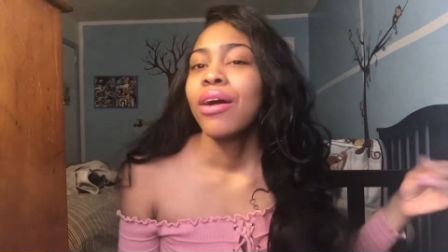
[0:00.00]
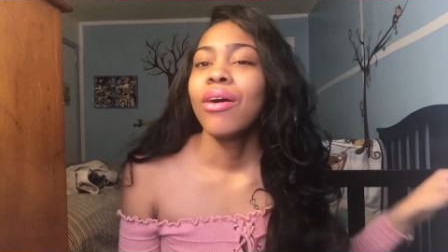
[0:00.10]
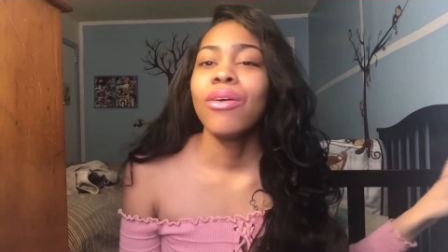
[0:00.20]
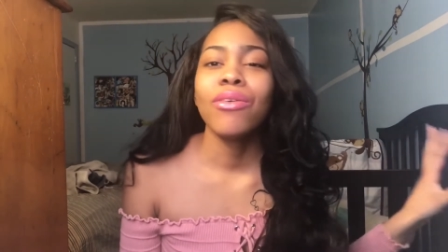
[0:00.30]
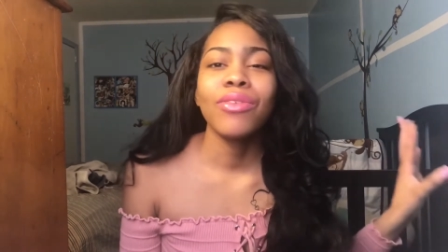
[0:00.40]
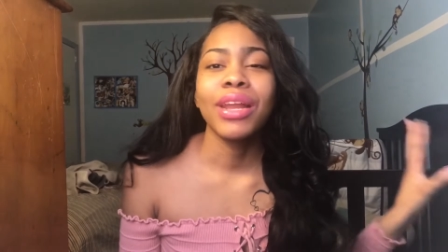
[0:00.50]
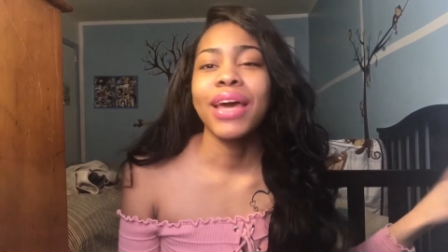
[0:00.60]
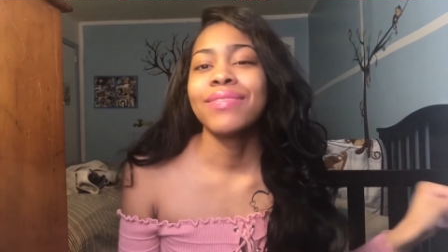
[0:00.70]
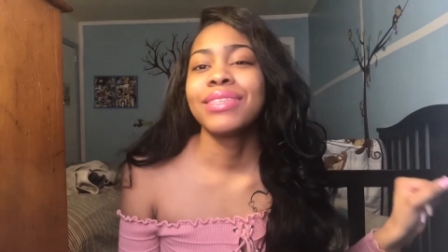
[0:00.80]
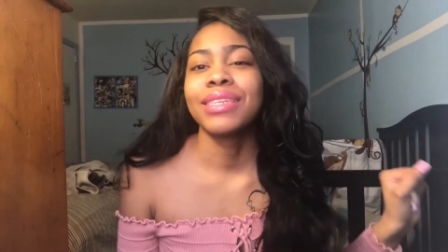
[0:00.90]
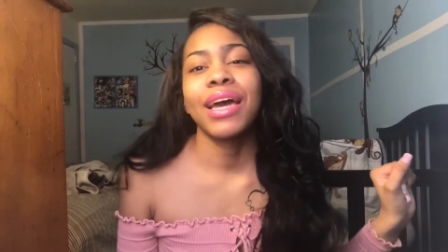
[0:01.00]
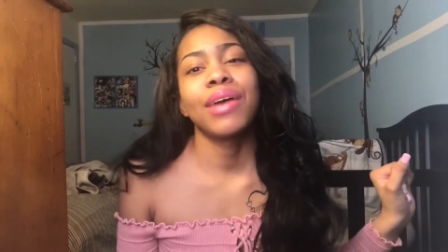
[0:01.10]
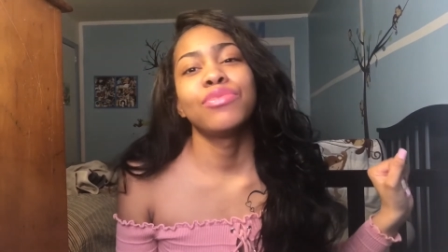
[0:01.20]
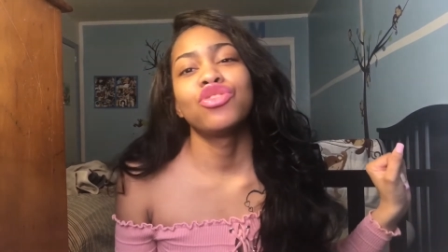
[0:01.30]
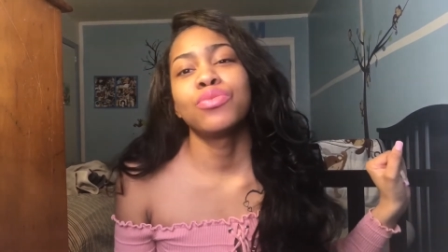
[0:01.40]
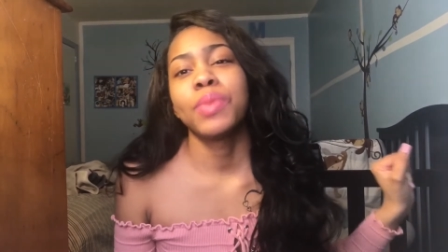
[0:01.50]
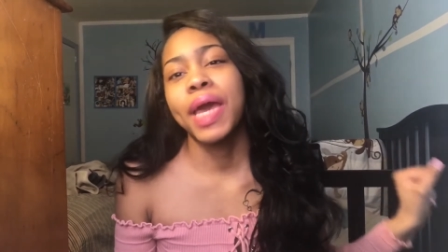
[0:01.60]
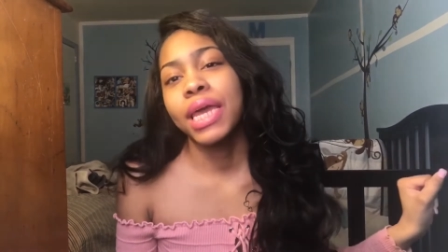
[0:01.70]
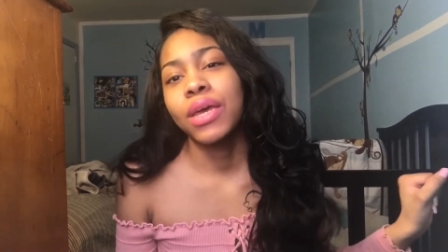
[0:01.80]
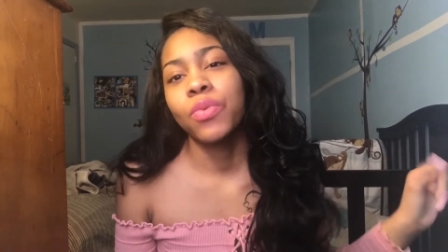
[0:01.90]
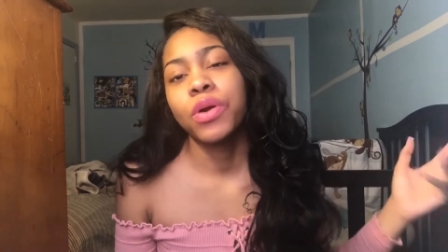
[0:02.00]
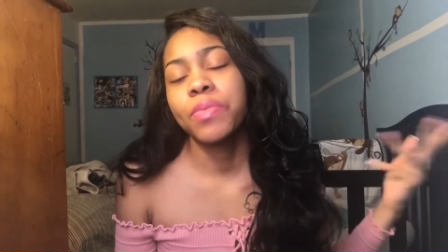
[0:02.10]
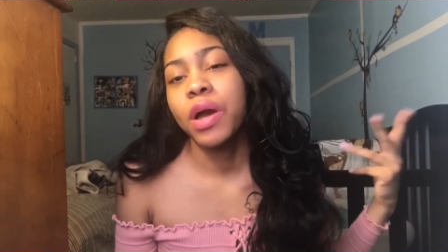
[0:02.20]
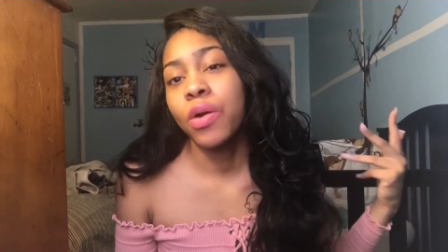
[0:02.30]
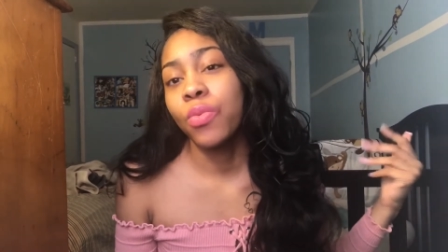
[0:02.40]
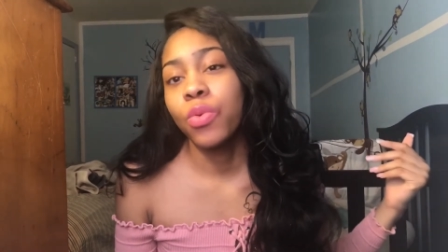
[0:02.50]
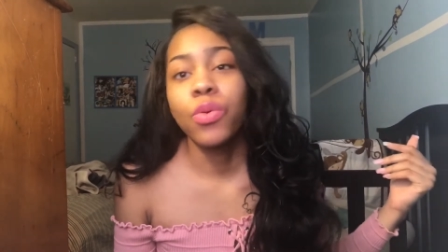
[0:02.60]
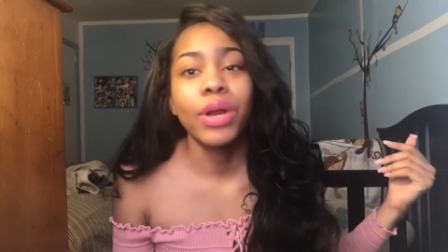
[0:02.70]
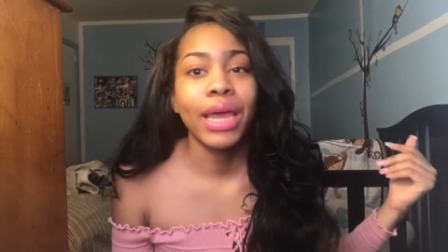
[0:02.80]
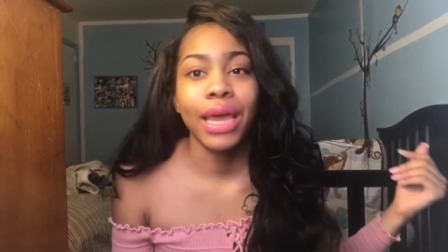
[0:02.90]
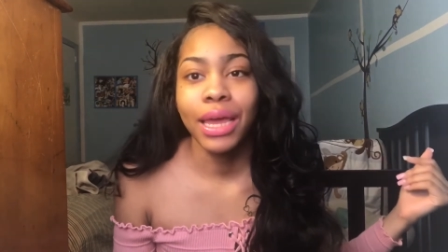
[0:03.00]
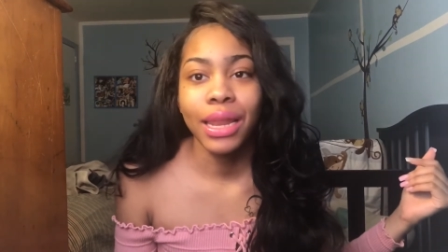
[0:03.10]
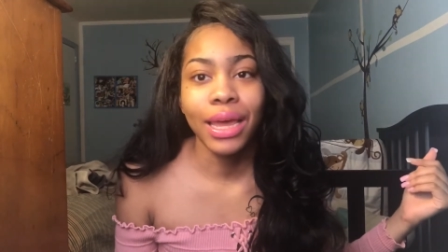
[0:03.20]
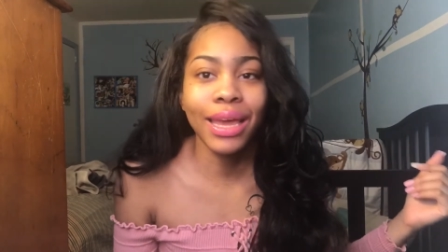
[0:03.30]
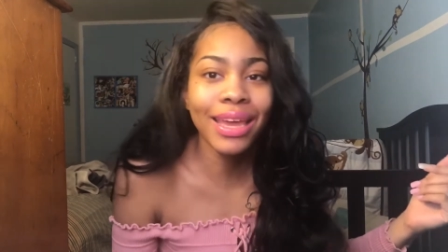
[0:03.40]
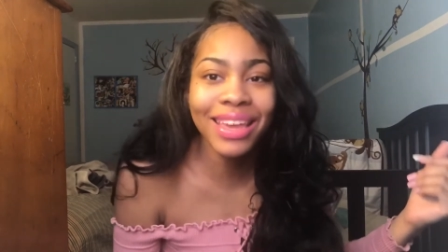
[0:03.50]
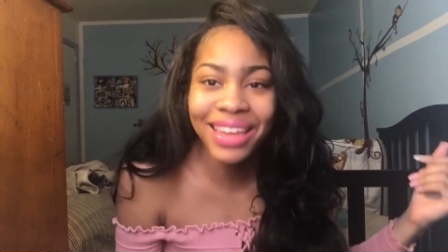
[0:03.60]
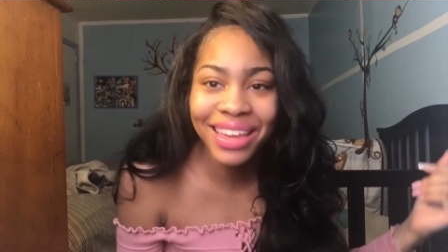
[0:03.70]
Whole lifetime dramatic. Where my award at? Like,